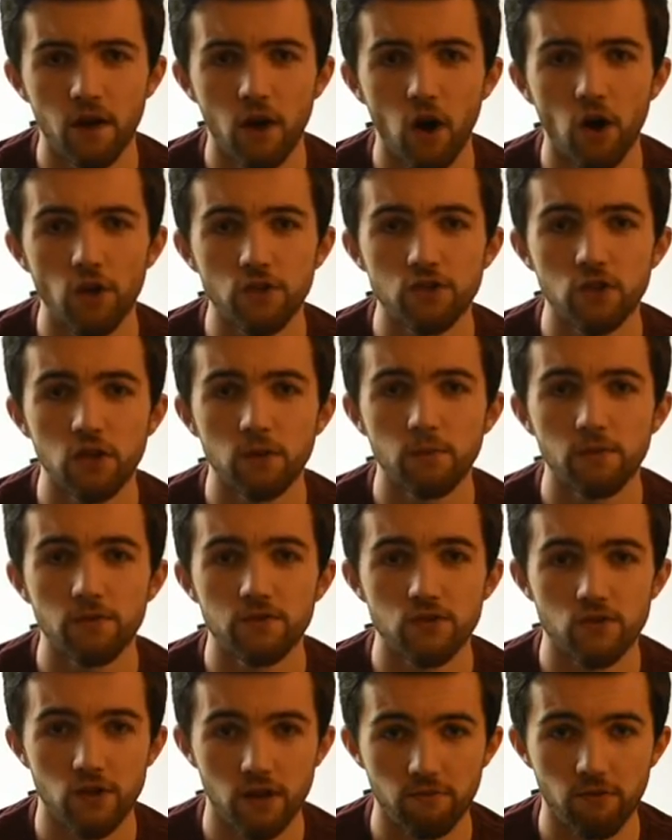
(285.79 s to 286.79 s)
On top of
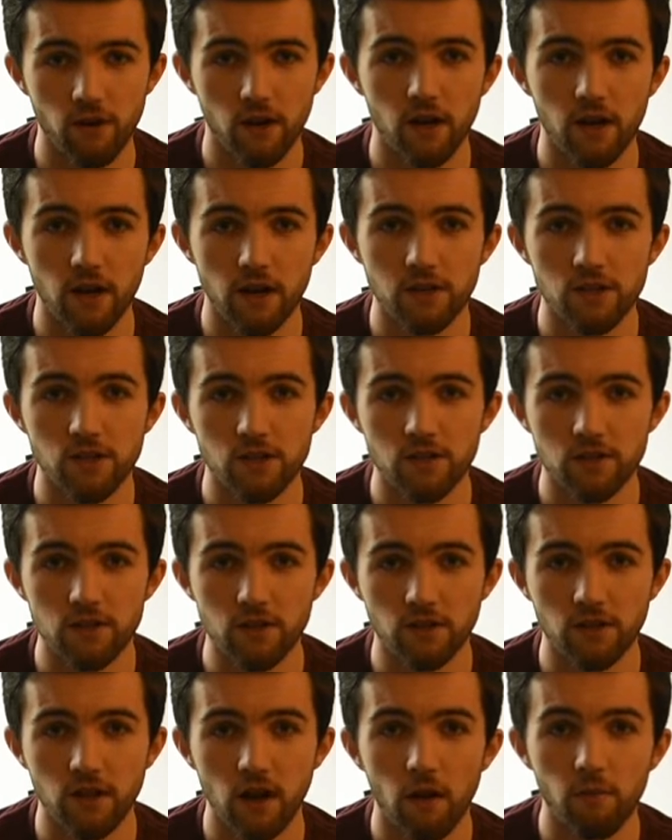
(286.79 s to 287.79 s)
strict regulations
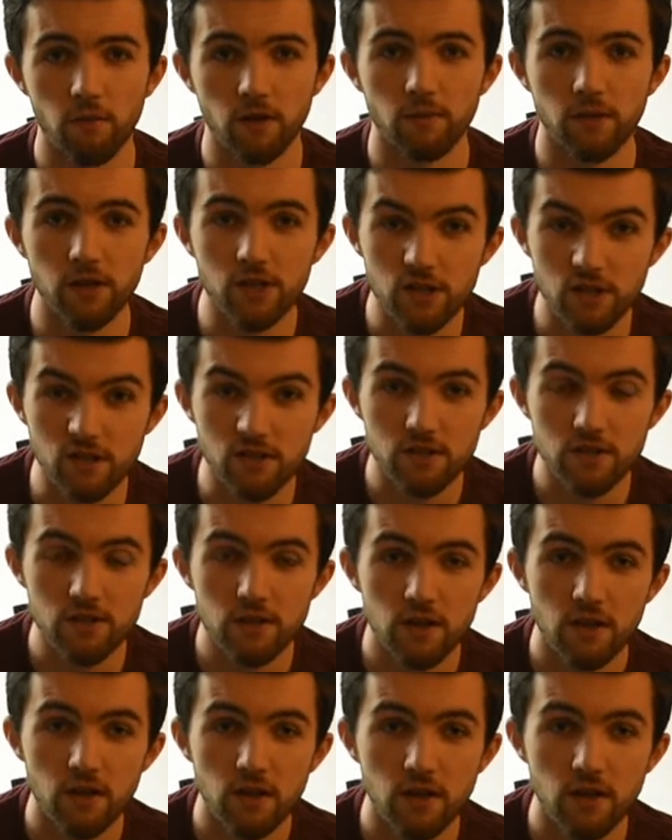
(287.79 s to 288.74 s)
on carbon emissions,